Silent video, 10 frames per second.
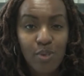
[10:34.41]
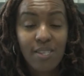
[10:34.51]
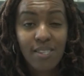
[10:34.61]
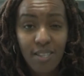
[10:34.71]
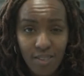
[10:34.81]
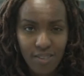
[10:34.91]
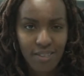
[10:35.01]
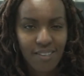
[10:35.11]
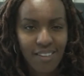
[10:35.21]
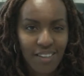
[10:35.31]

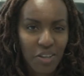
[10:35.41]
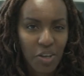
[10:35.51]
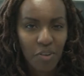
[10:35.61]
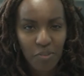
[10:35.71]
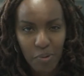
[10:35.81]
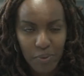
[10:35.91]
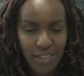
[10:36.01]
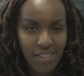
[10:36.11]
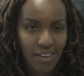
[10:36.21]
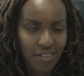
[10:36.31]
desist from
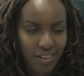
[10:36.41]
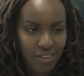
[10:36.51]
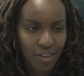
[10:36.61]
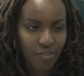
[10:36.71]
littering the